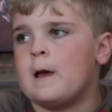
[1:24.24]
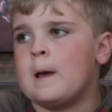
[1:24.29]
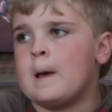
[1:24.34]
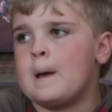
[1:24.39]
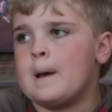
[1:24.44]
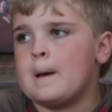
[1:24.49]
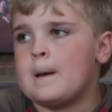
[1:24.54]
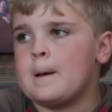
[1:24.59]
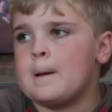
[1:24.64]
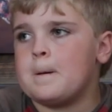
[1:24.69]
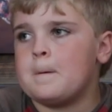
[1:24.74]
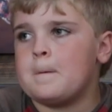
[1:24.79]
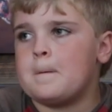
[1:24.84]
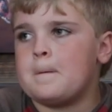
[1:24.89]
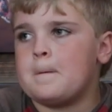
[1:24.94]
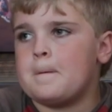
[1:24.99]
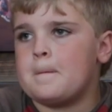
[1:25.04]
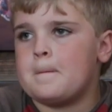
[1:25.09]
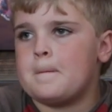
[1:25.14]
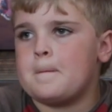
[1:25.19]

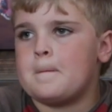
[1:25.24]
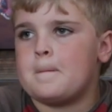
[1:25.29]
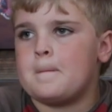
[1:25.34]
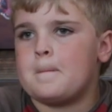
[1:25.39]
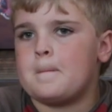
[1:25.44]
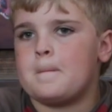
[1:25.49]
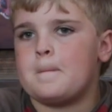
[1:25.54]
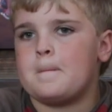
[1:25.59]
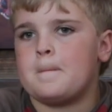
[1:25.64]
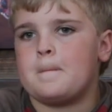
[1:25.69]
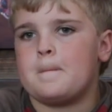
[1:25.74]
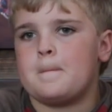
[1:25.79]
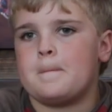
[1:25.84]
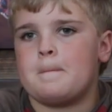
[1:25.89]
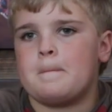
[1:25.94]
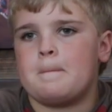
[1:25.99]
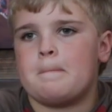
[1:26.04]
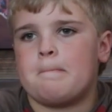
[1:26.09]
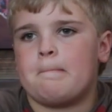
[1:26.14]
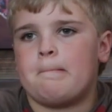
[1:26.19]

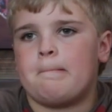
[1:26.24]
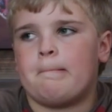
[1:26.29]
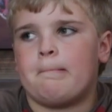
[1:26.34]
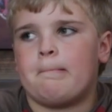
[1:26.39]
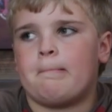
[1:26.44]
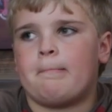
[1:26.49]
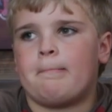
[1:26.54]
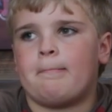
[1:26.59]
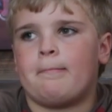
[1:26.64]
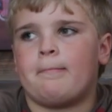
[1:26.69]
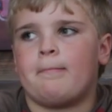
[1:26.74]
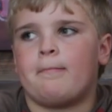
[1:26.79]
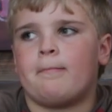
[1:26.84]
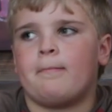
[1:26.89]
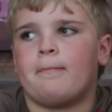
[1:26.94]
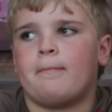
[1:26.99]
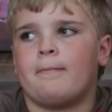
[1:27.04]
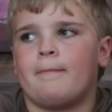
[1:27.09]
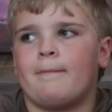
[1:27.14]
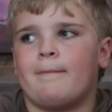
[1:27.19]

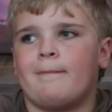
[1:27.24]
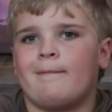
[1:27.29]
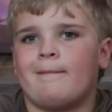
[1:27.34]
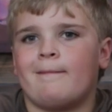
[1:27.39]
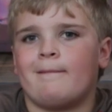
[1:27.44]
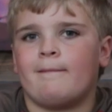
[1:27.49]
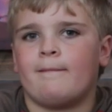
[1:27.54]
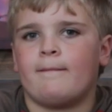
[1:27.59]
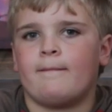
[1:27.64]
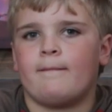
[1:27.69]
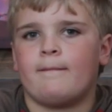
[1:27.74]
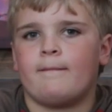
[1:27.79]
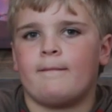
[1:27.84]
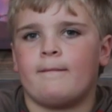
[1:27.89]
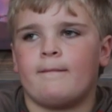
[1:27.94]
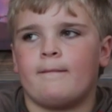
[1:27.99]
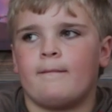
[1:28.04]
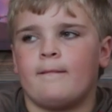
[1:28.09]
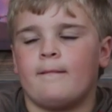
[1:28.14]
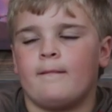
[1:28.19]

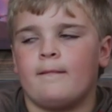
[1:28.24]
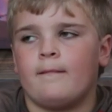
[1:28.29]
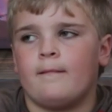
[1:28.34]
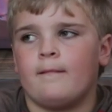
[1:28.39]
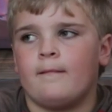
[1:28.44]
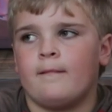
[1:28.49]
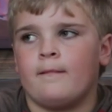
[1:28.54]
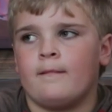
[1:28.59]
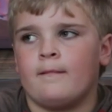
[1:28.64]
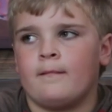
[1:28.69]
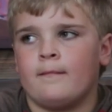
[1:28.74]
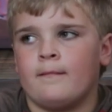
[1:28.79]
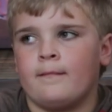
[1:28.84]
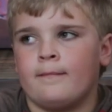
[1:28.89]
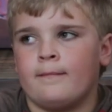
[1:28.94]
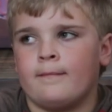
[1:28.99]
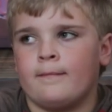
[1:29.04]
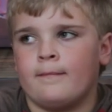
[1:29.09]
No words are spoken by the person on screen.